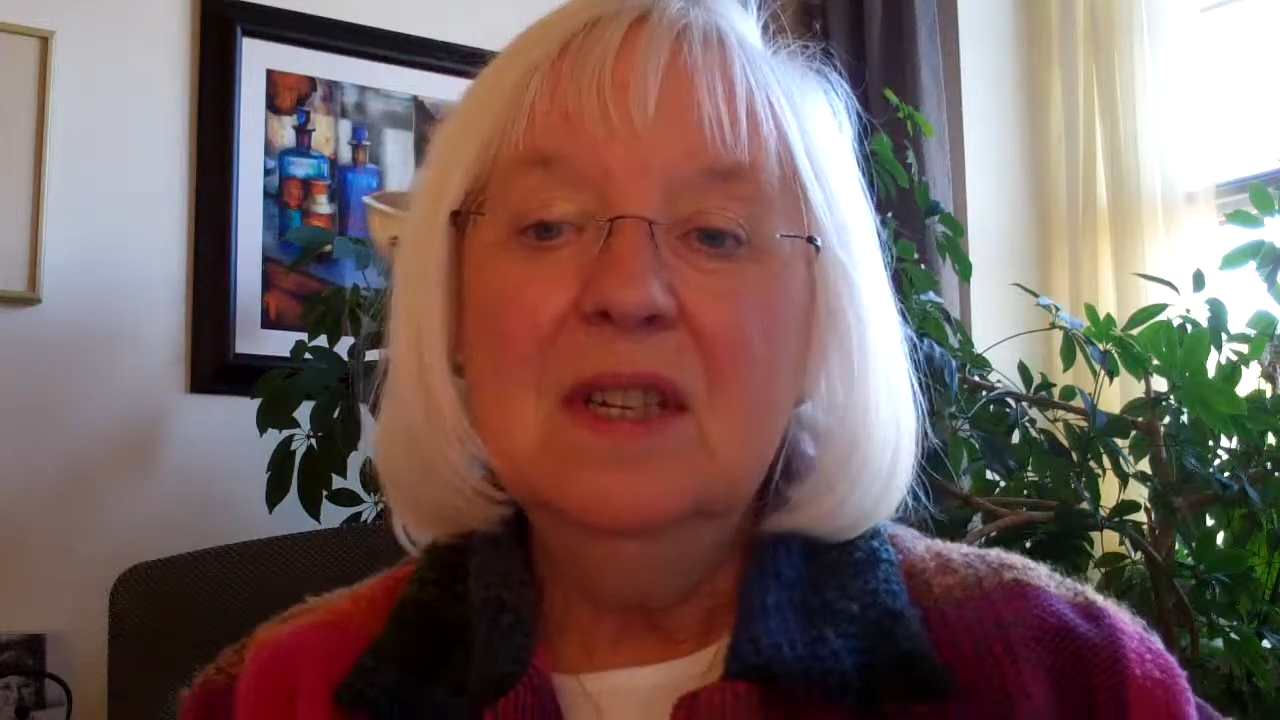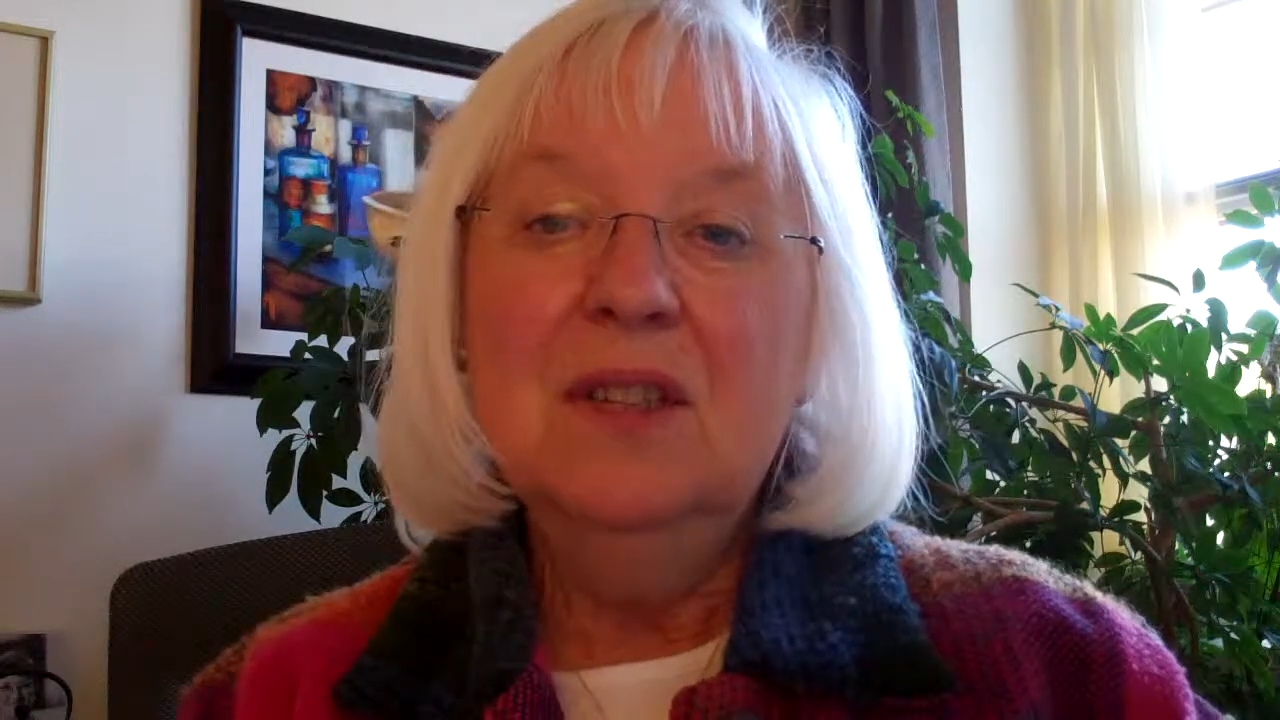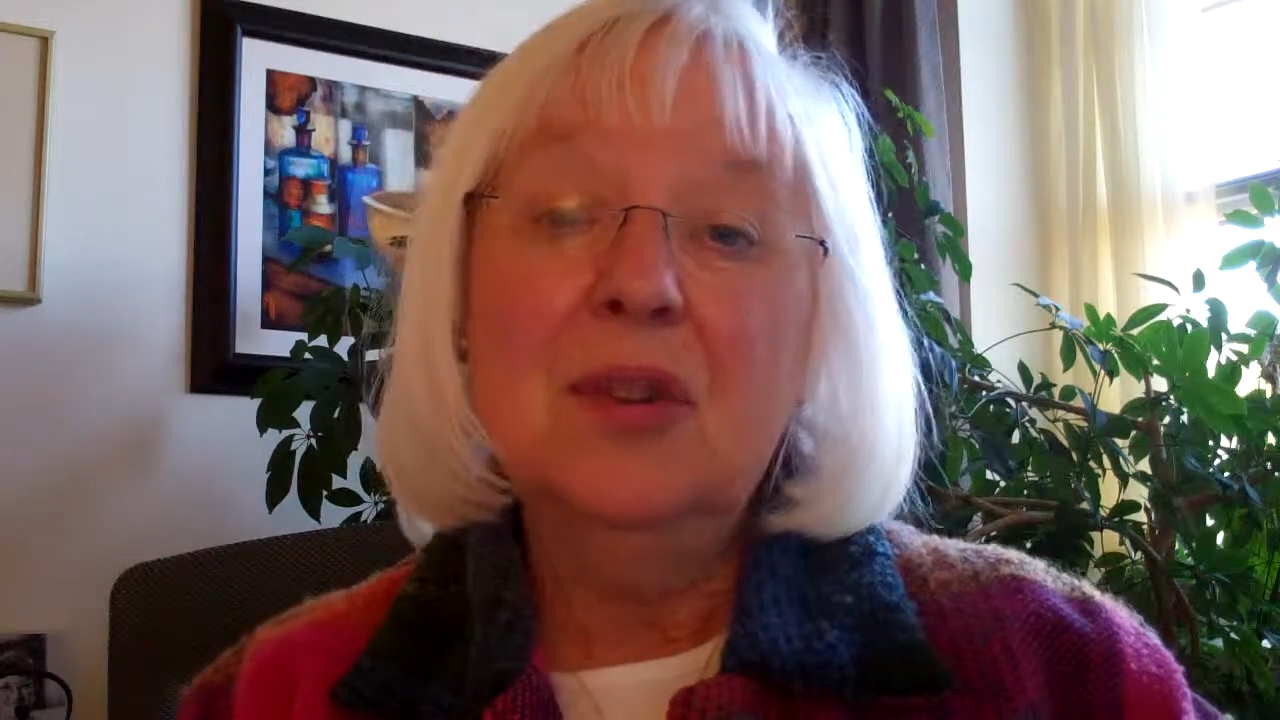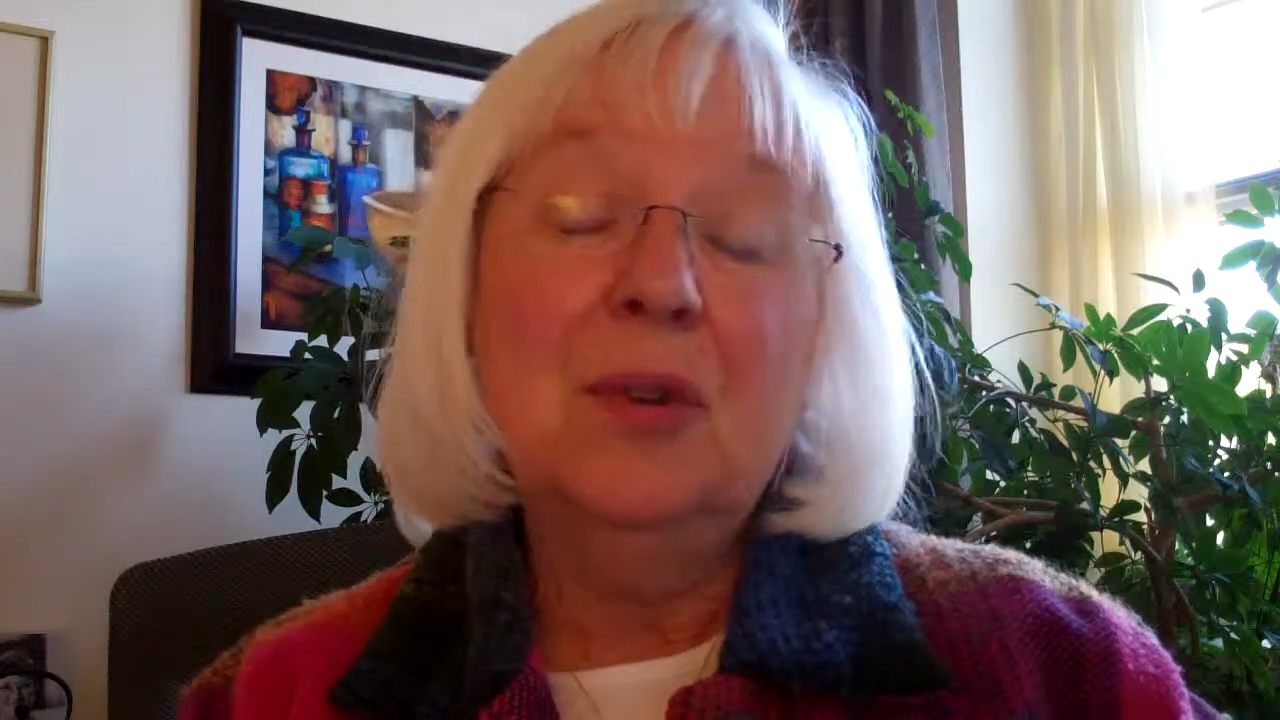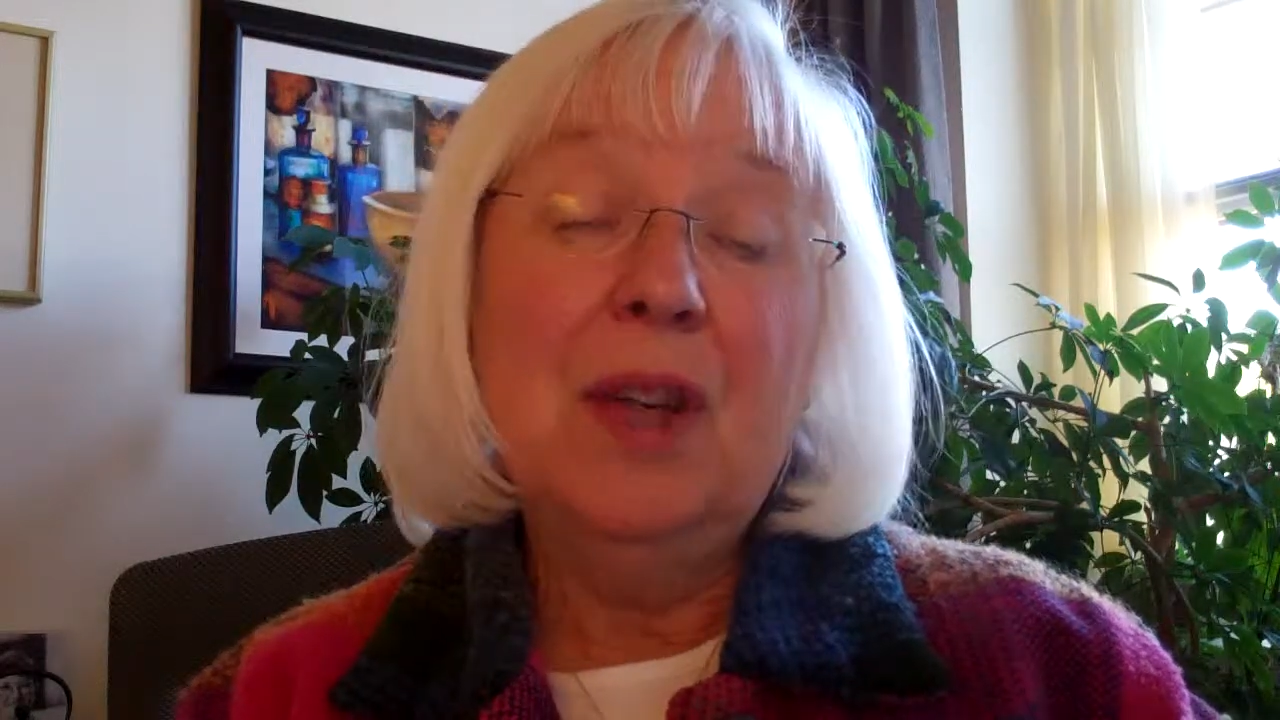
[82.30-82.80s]

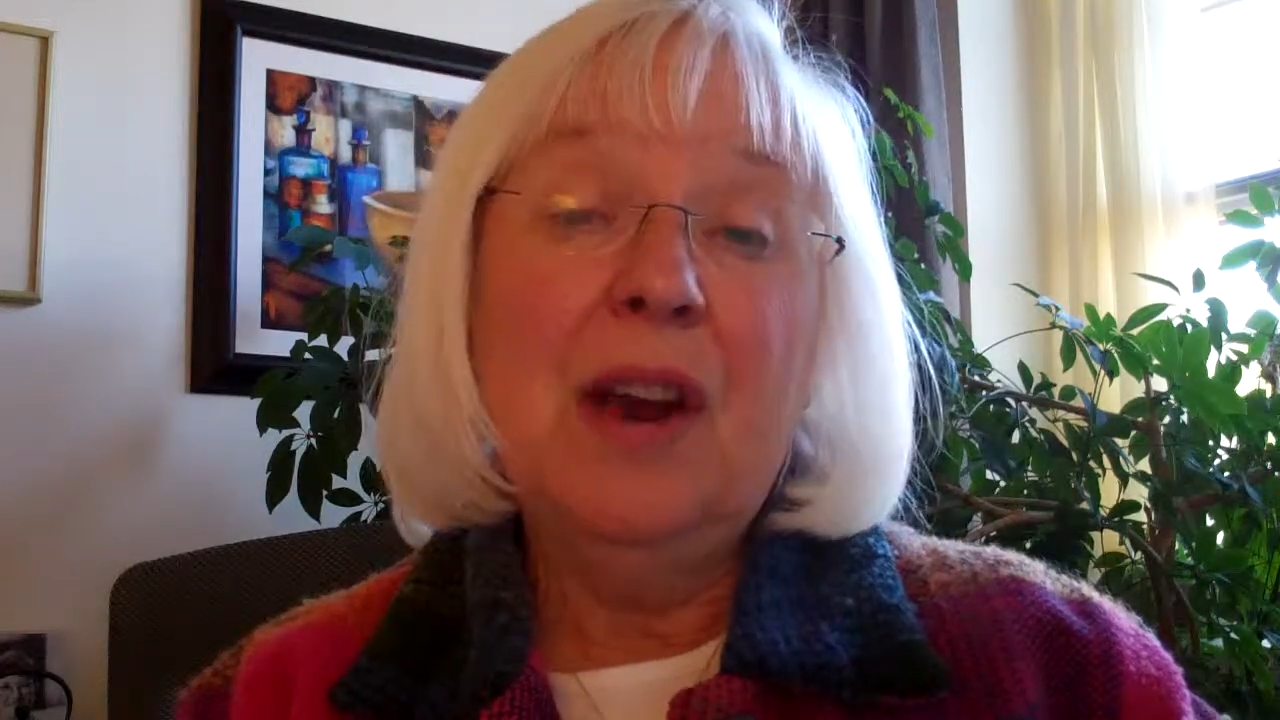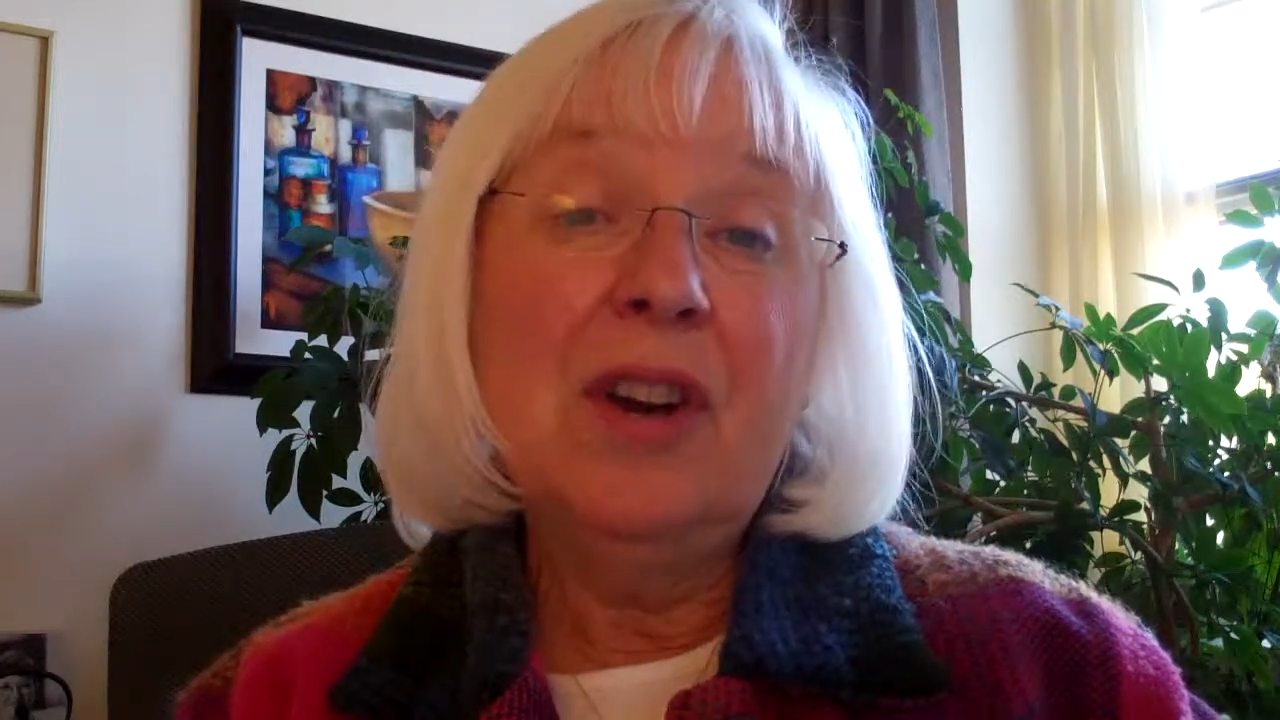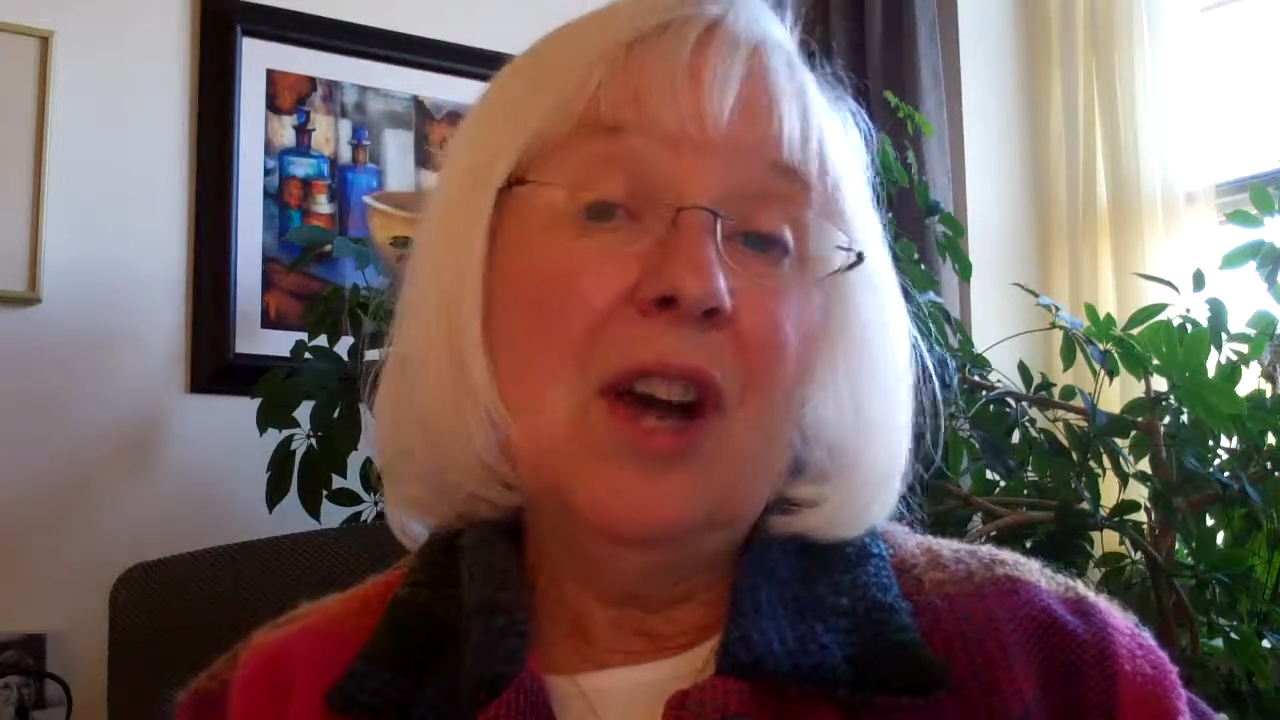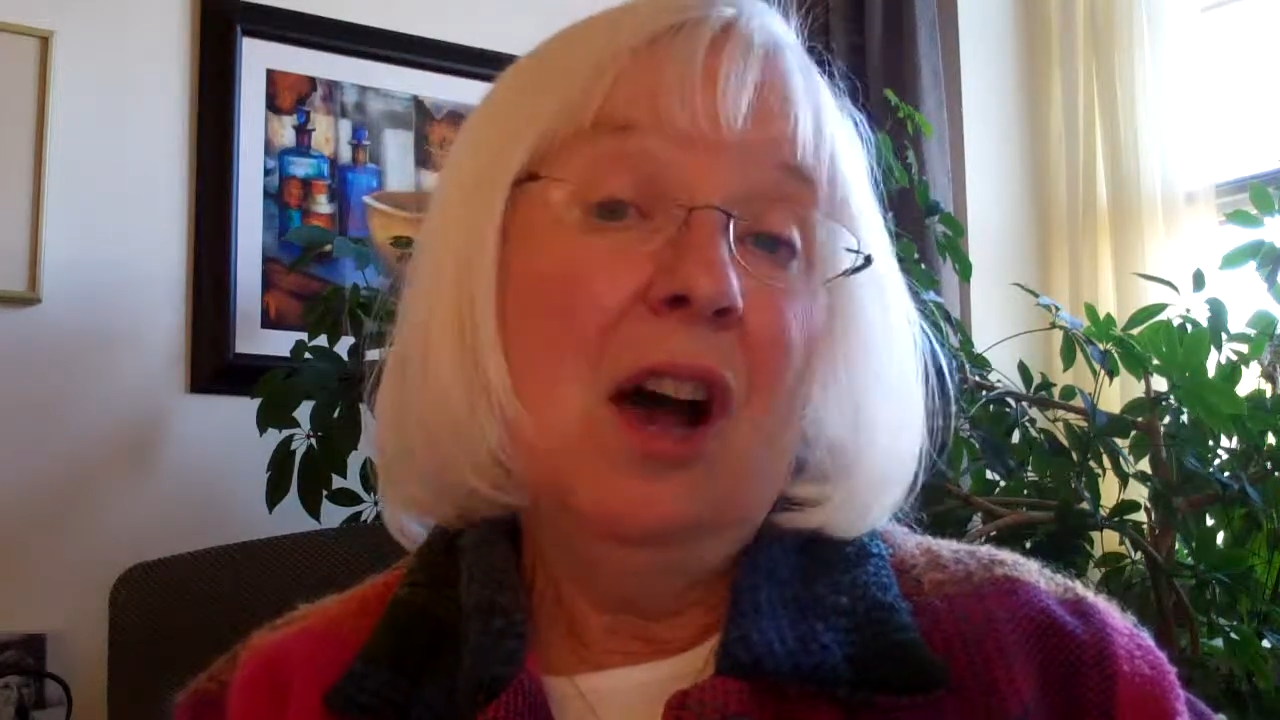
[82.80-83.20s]
So Larry